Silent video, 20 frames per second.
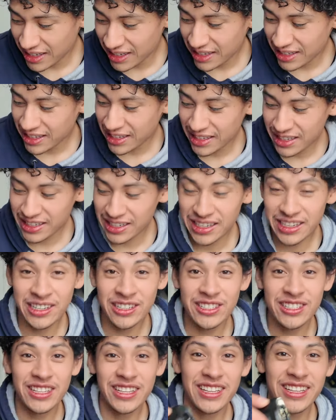And then
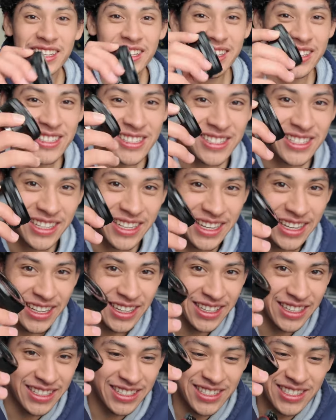here's the
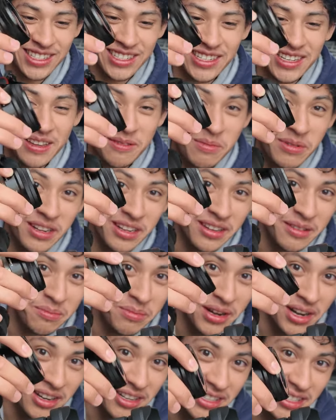kit lens, just to keep it in
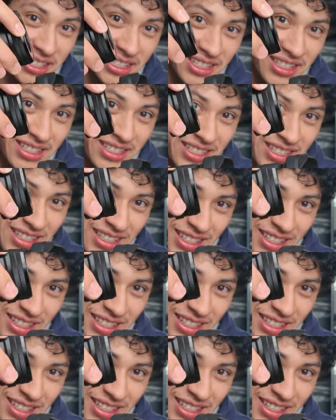comparison.